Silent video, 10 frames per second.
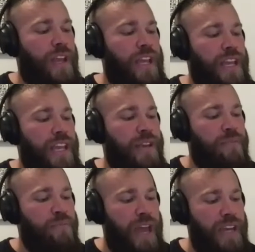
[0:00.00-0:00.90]

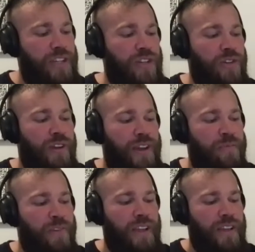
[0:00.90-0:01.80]
he'd meant to, and
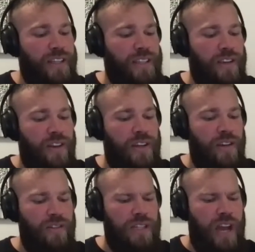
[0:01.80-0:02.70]
because he'd
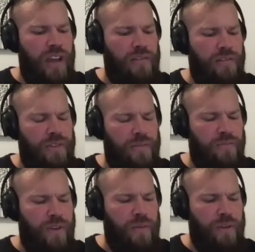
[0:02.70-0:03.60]
only died
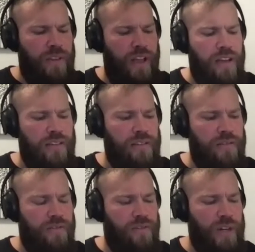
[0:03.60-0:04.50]
probably in the
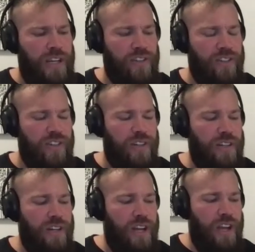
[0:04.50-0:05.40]
last 20 years or
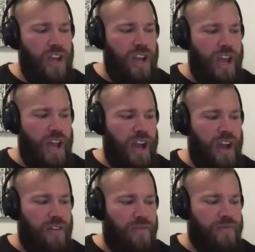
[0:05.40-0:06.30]

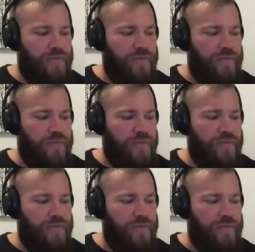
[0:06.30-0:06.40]
so.